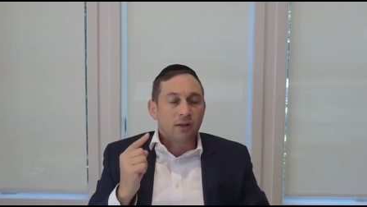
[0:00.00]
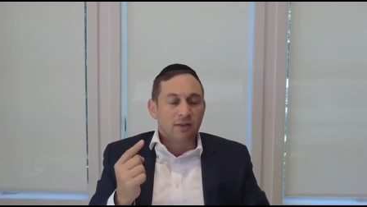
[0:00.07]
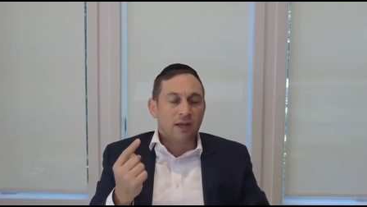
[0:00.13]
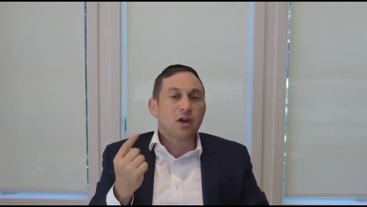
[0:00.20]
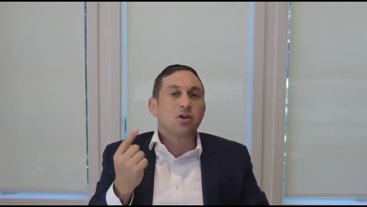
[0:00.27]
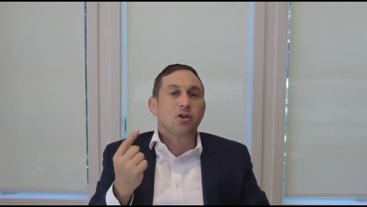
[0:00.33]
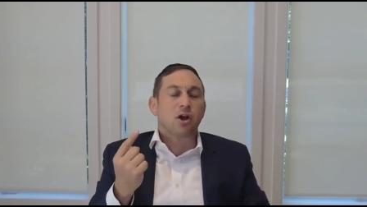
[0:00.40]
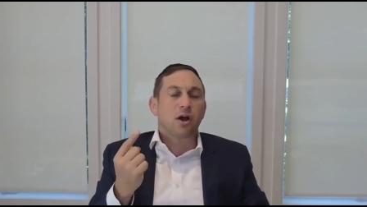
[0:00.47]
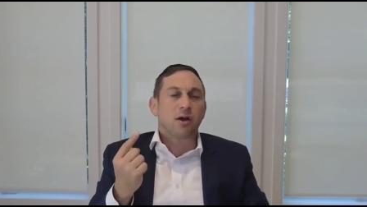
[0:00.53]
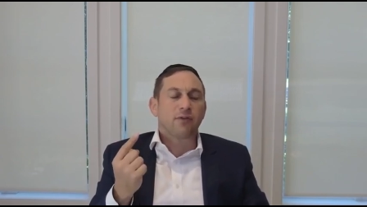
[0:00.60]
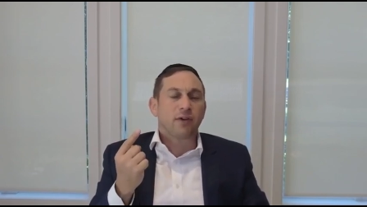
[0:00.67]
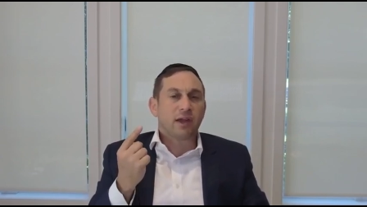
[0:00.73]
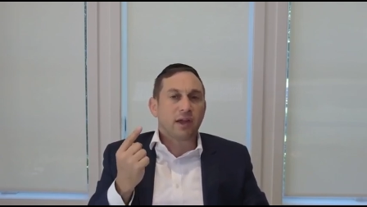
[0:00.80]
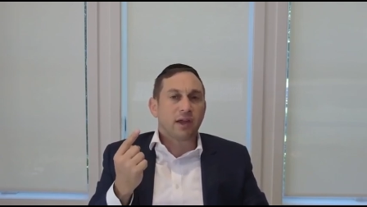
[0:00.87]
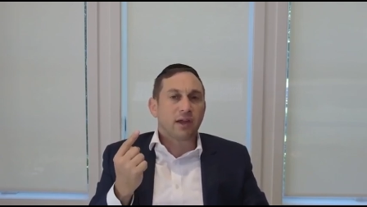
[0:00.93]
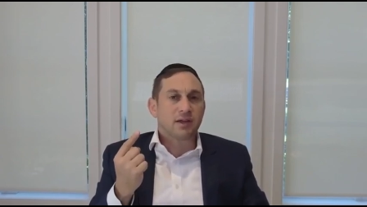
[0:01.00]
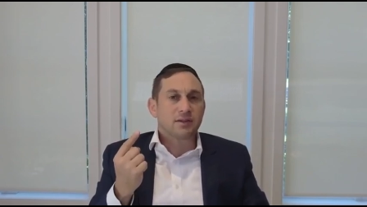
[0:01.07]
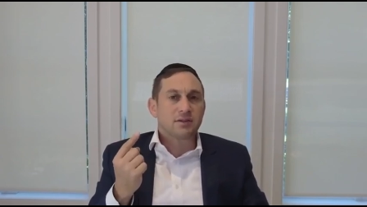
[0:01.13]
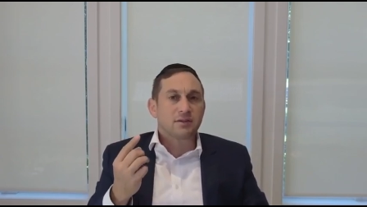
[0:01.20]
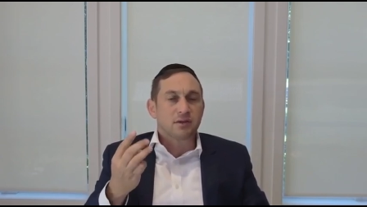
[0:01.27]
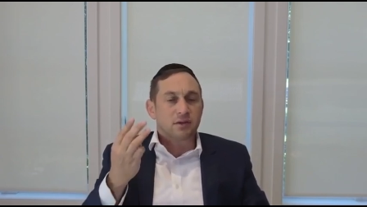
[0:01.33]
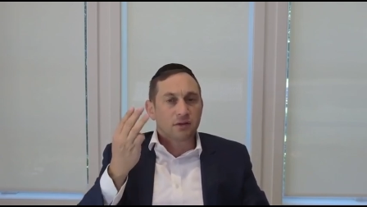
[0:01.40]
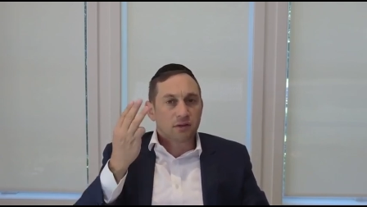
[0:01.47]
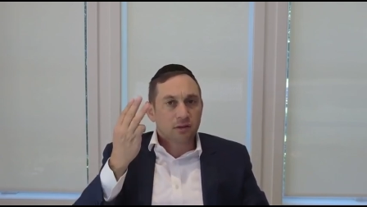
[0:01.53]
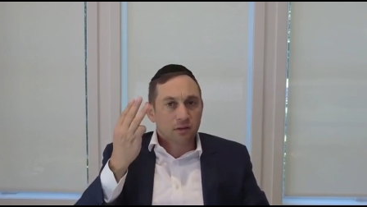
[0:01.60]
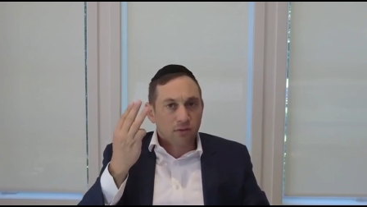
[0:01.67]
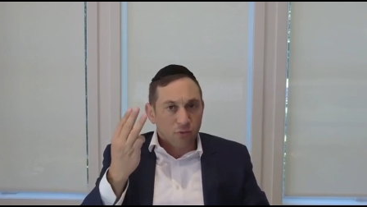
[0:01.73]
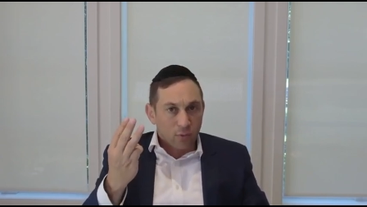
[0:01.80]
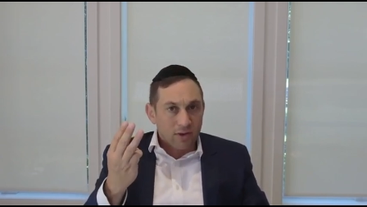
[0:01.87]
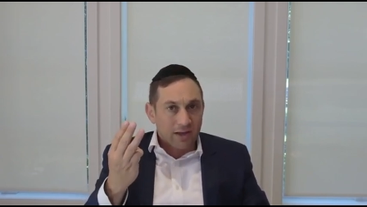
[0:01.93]
Tirkov is
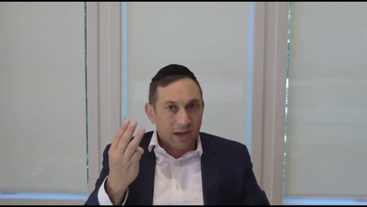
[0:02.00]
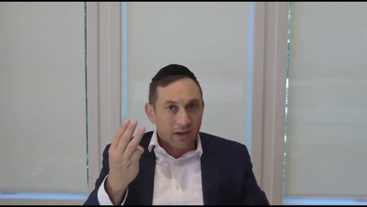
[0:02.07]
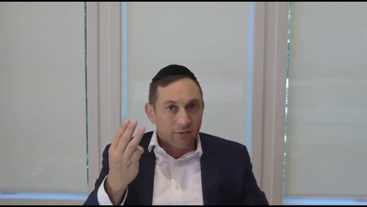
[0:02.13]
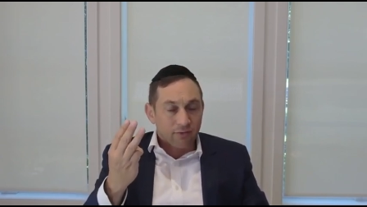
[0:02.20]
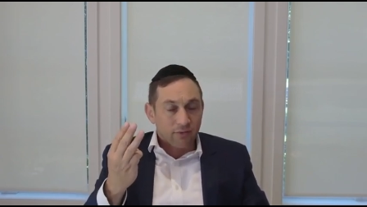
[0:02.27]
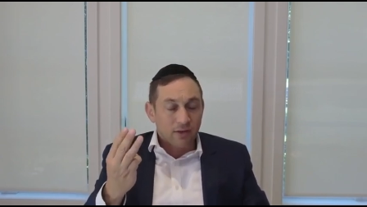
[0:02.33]
three kav.